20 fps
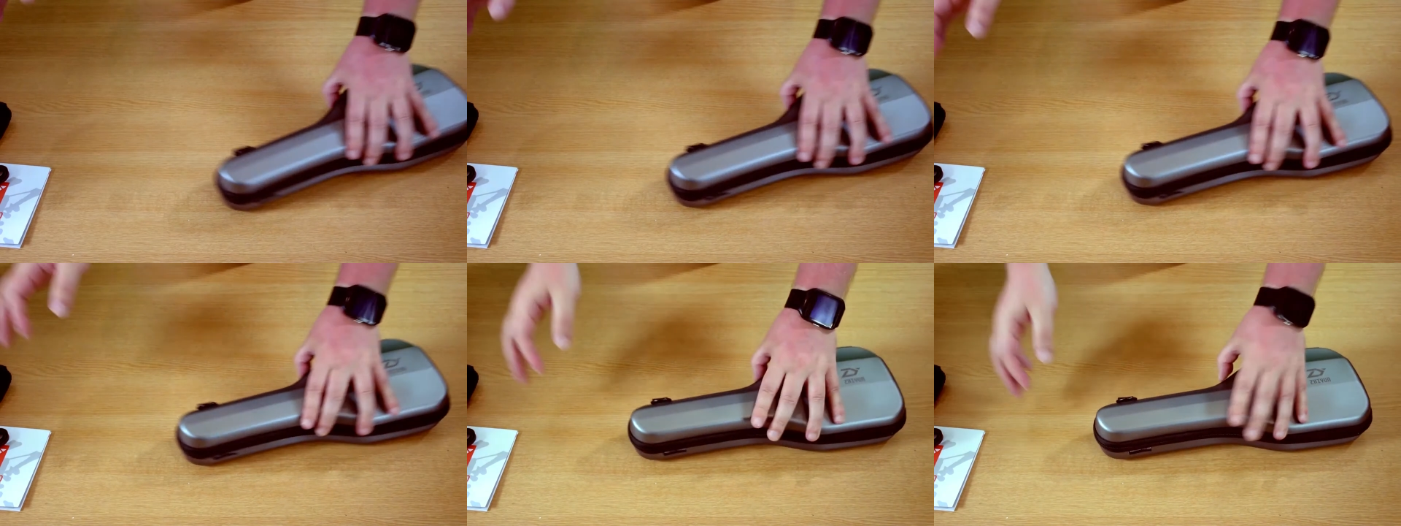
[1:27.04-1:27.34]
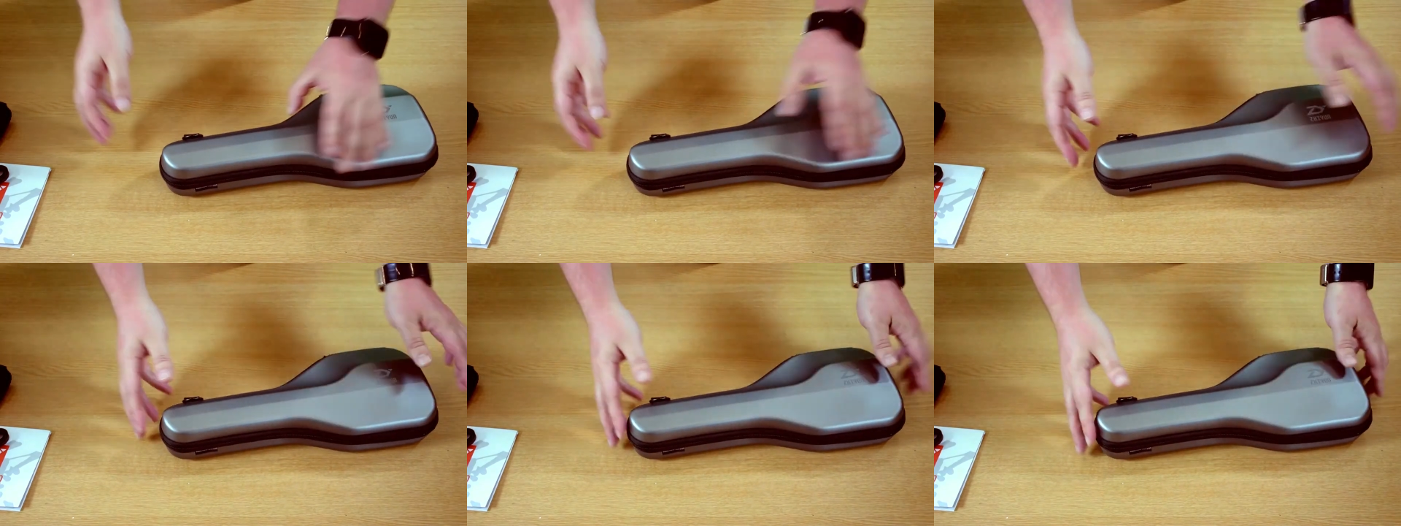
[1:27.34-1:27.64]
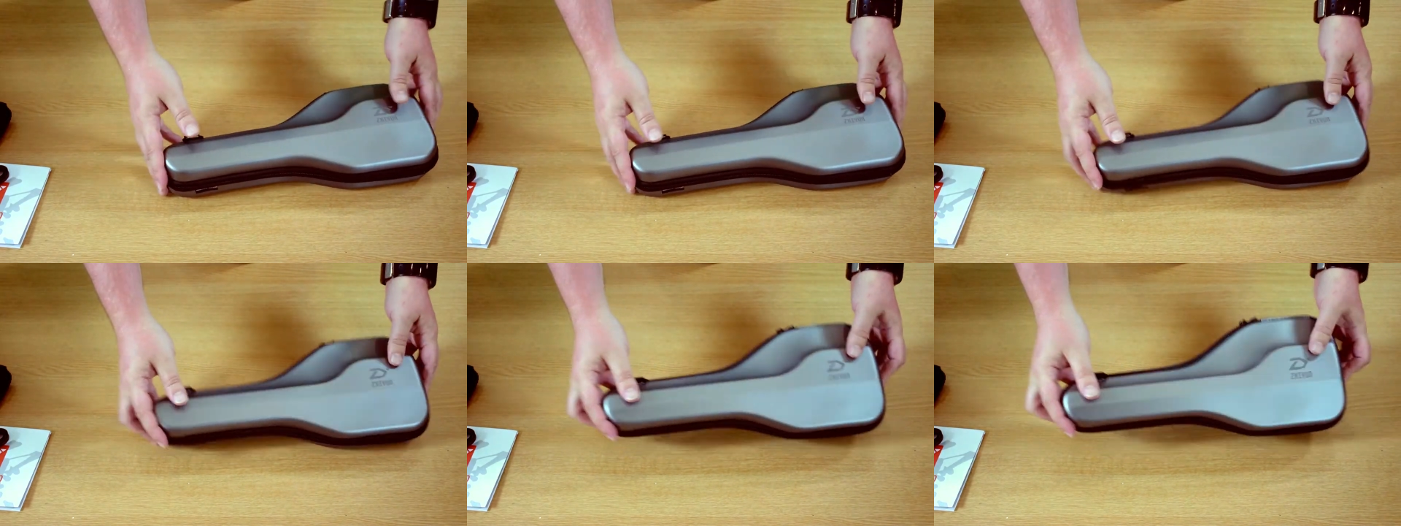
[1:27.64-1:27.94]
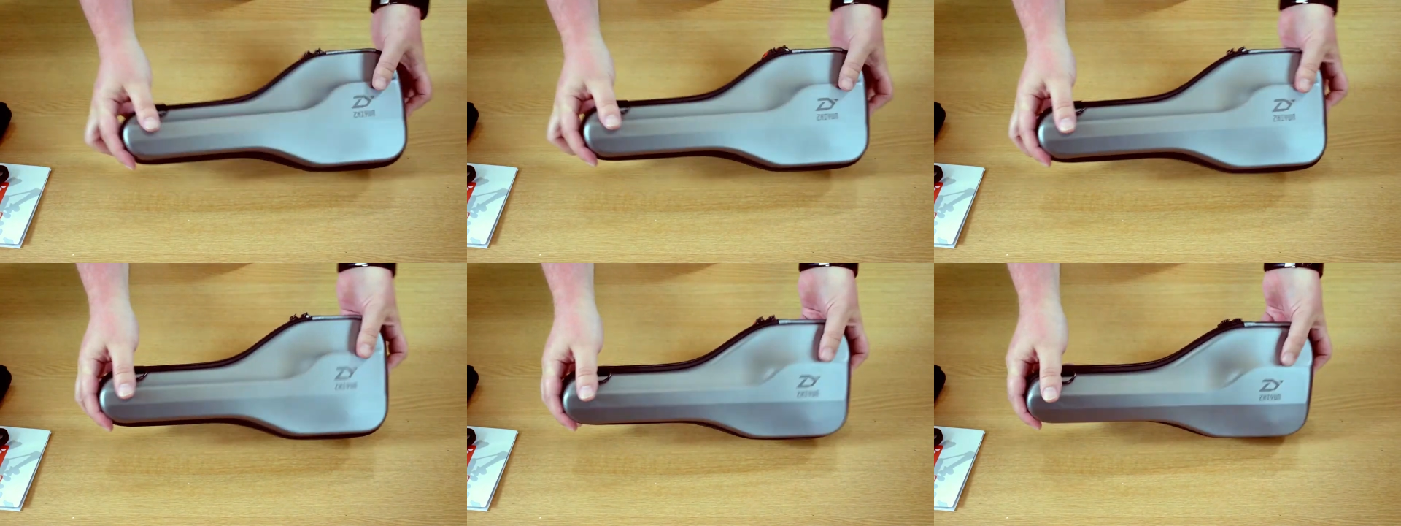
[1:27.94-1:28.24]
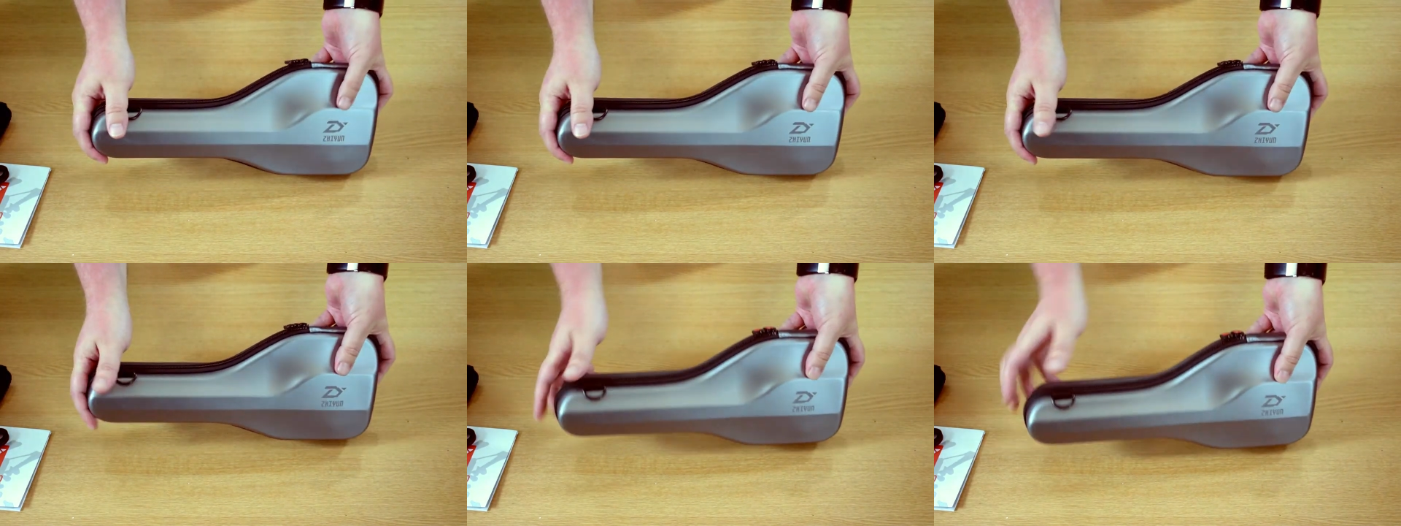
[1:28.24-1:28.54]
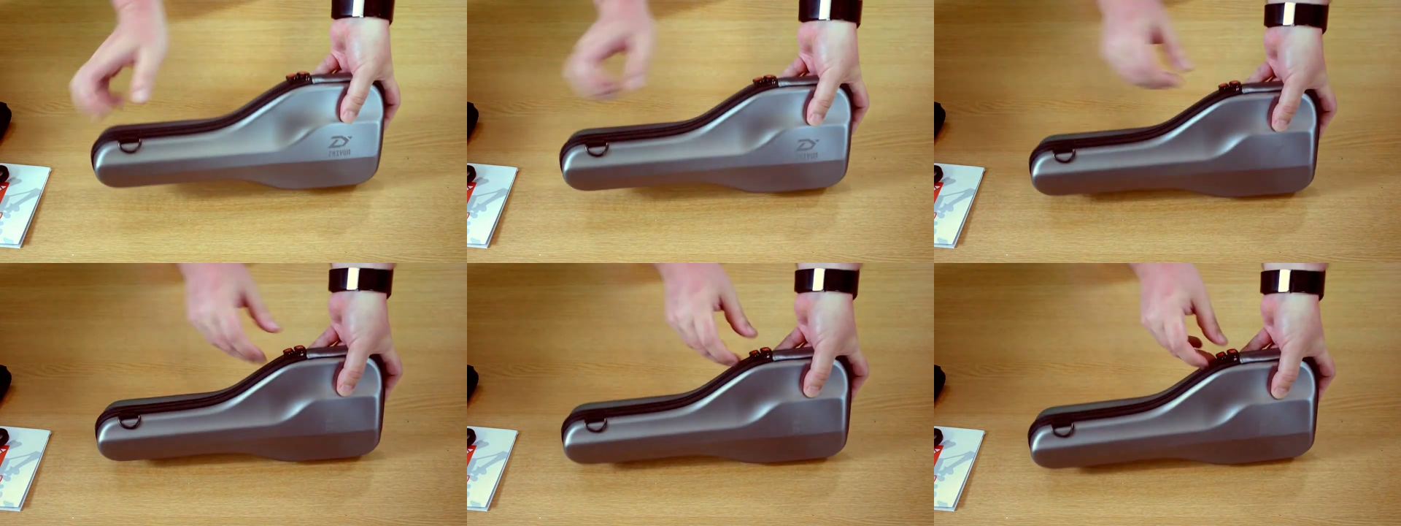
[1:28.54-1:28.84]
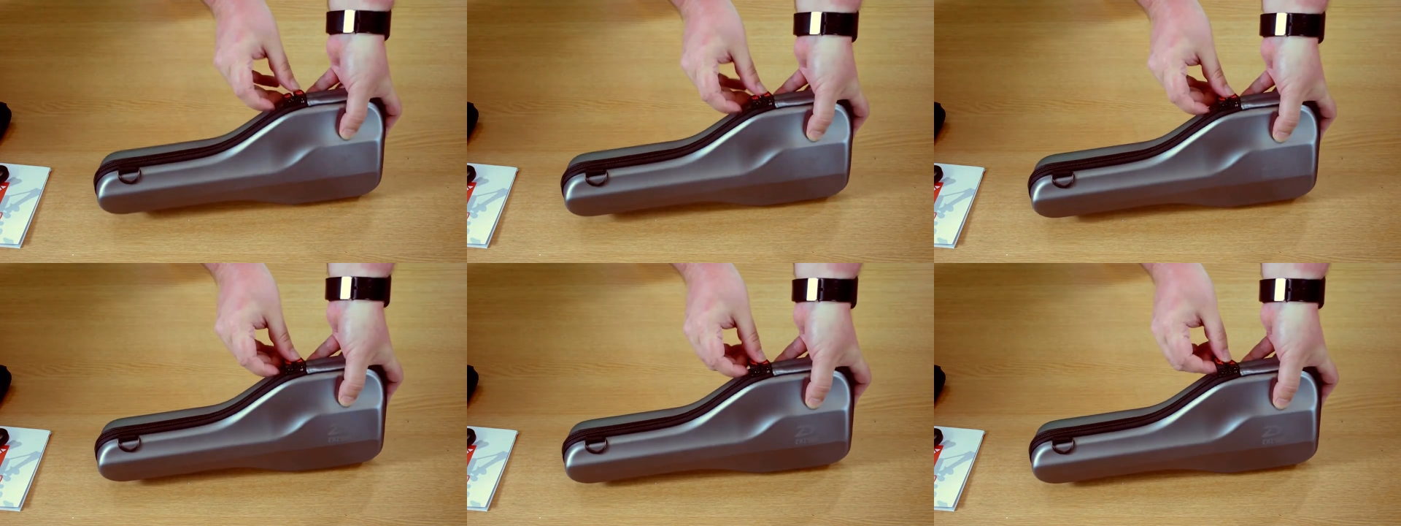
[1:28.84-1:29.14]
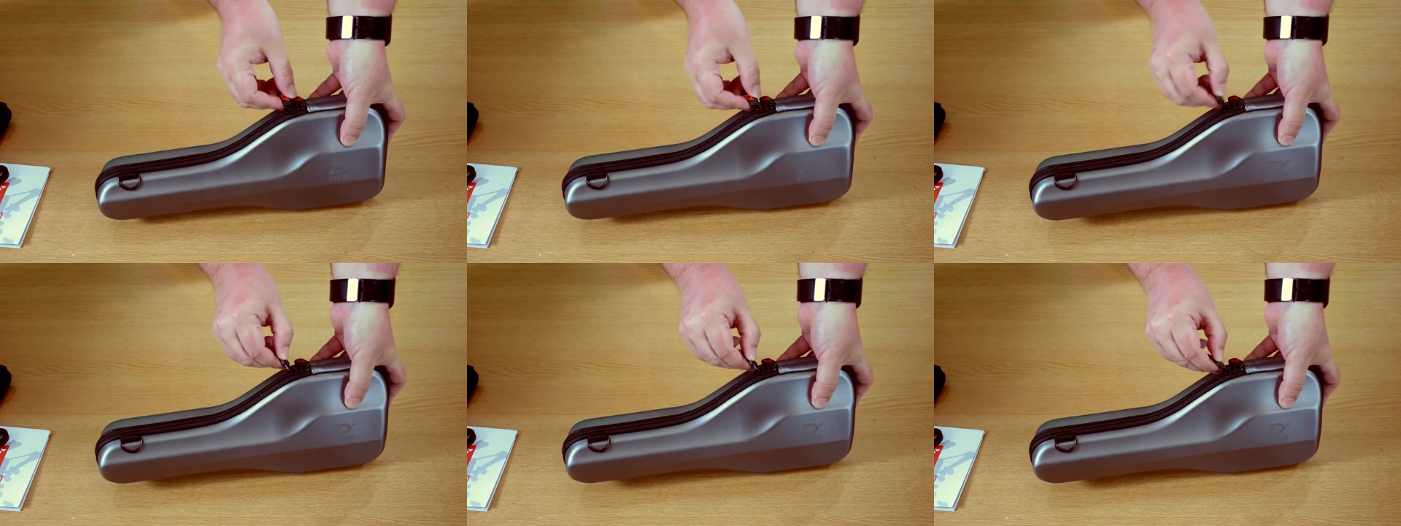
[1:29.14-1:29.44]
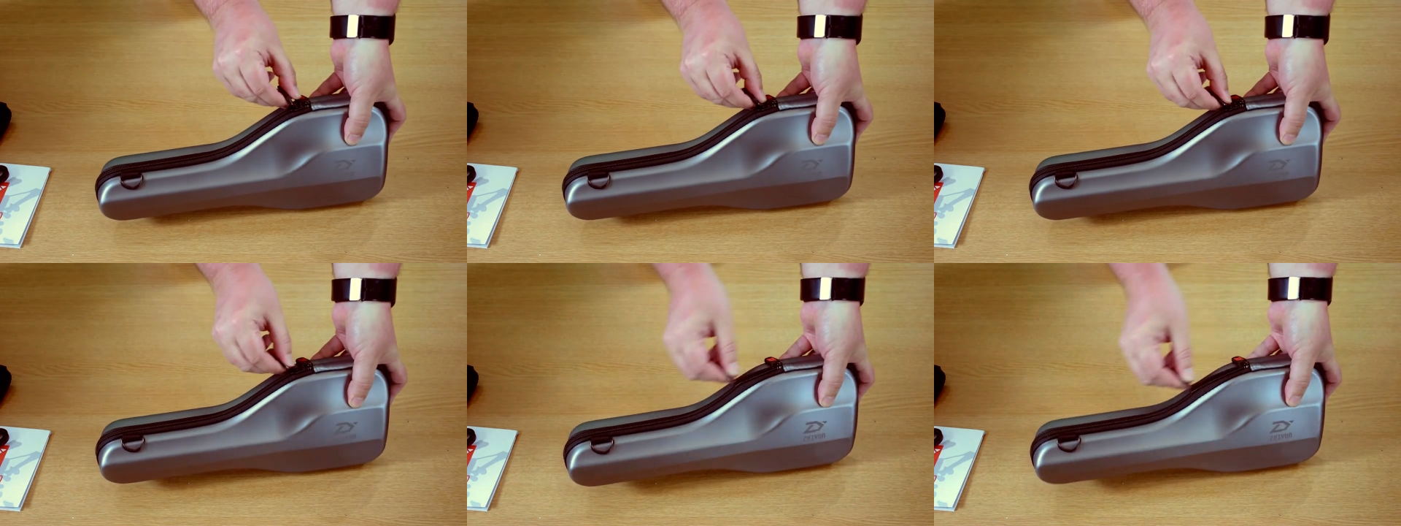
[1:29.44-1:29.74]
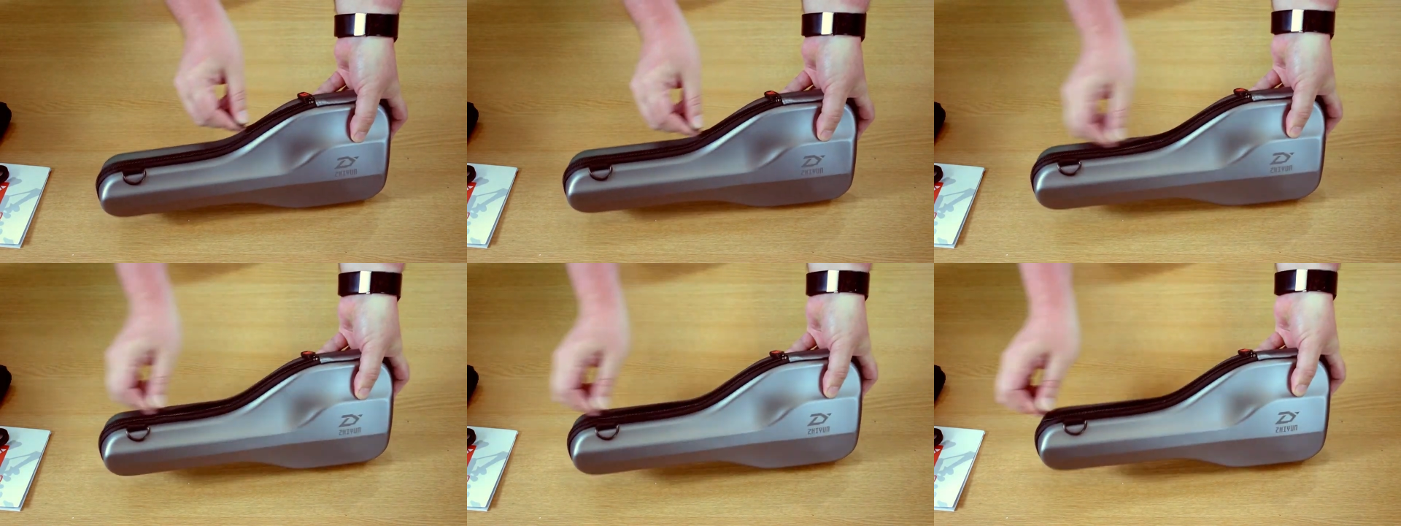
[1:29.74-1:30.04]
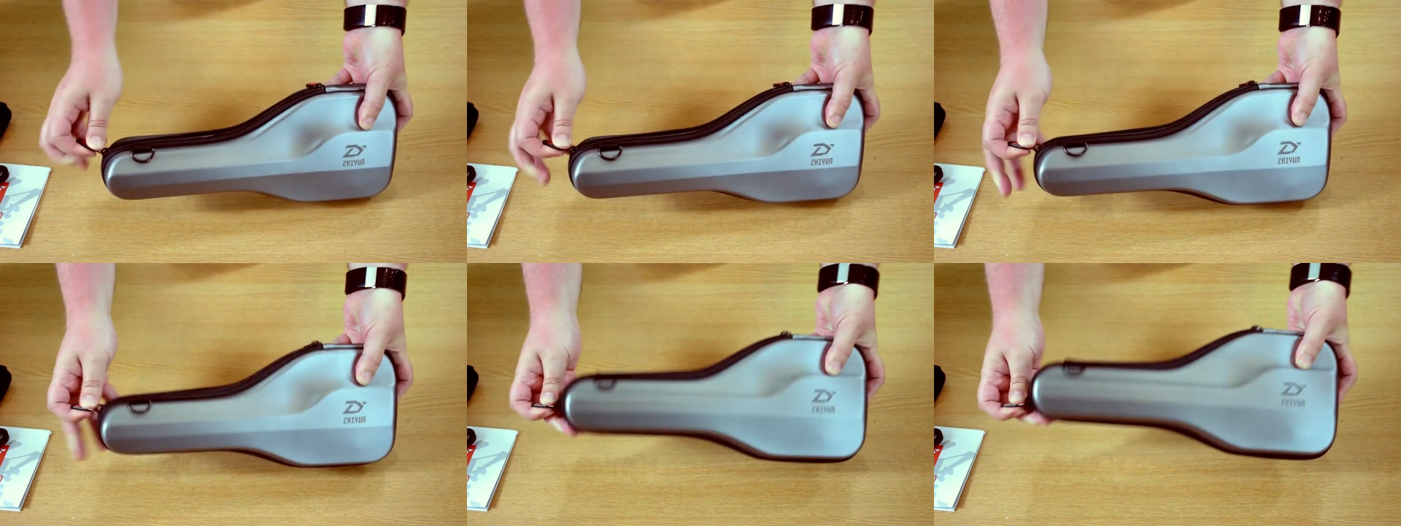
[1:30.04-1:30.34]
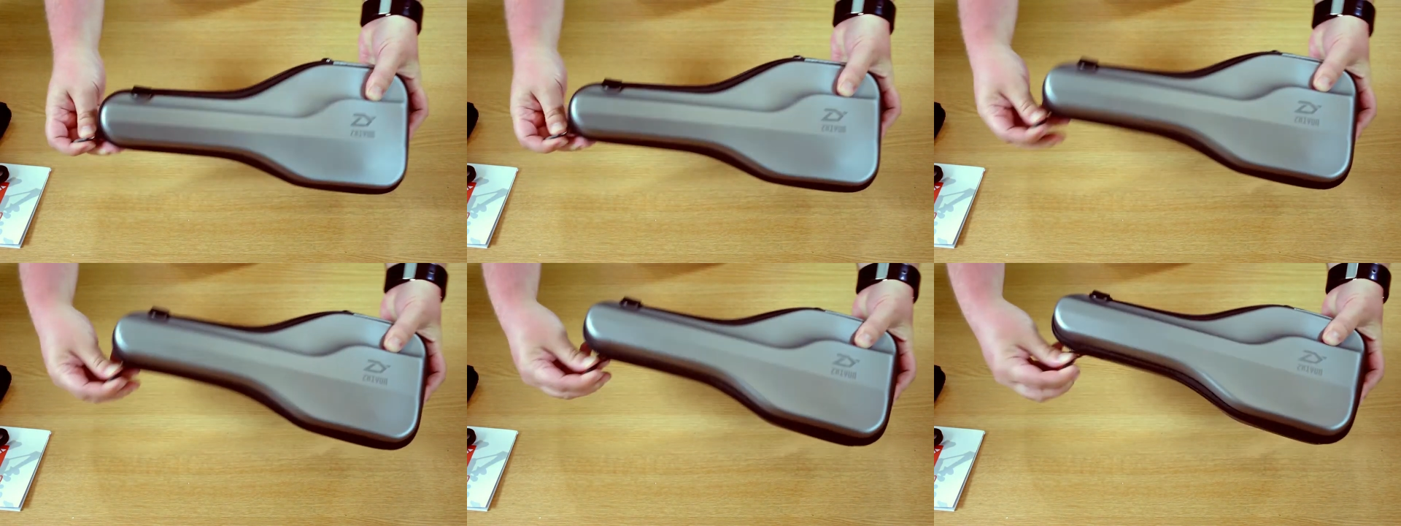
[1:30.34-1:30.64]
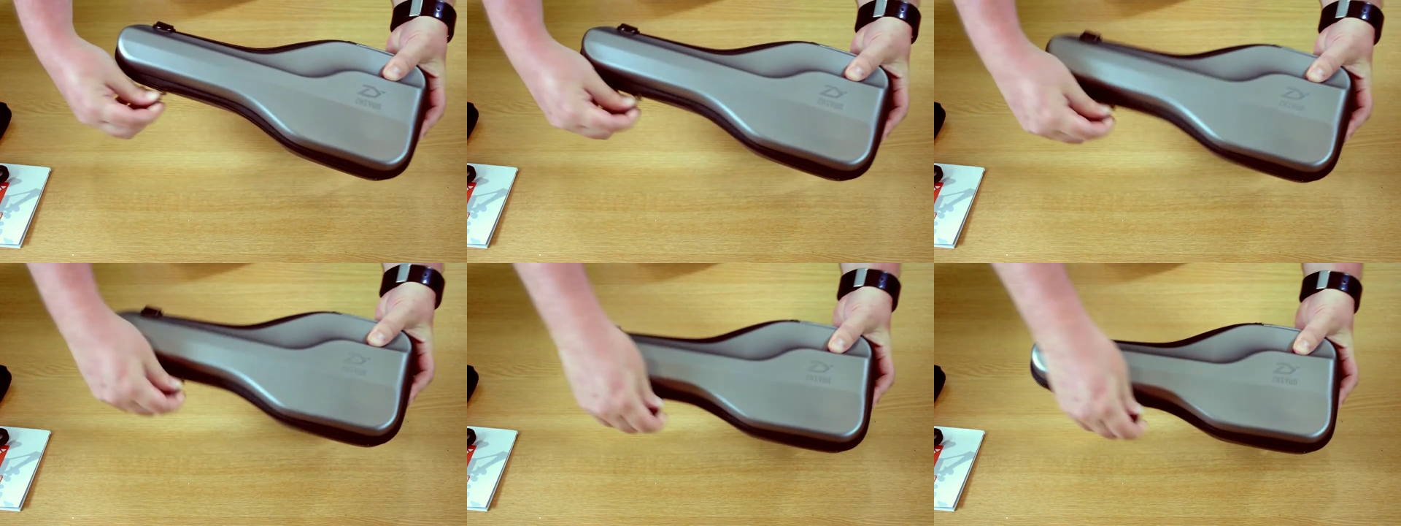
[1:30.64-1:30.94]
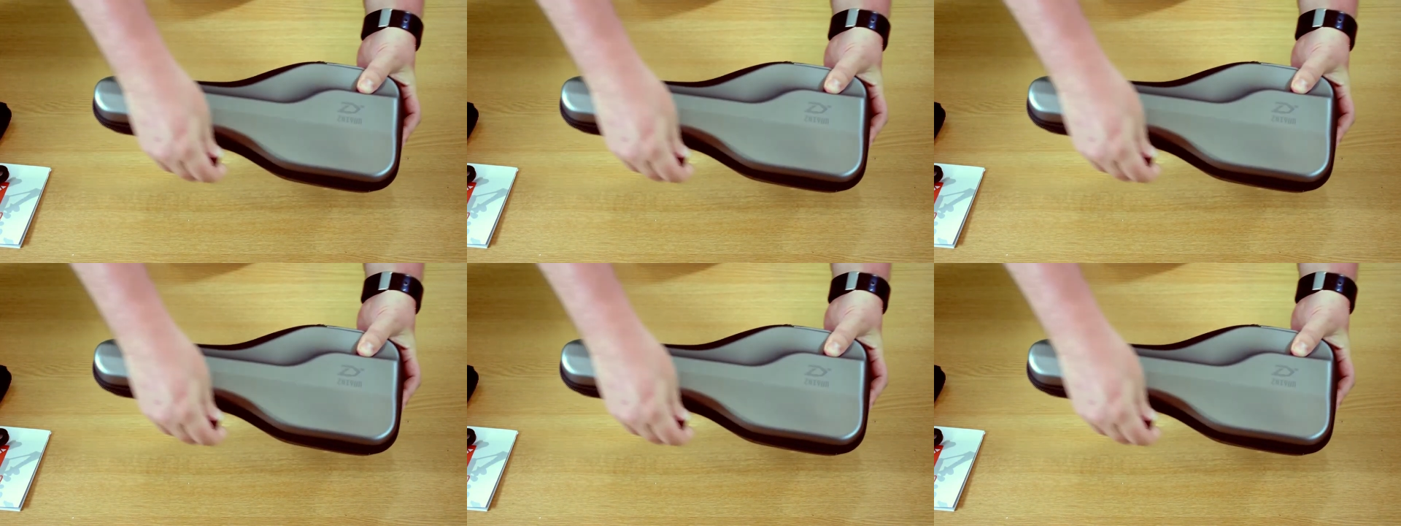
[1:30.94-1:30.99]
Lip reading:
Nobody's mouth can be seen.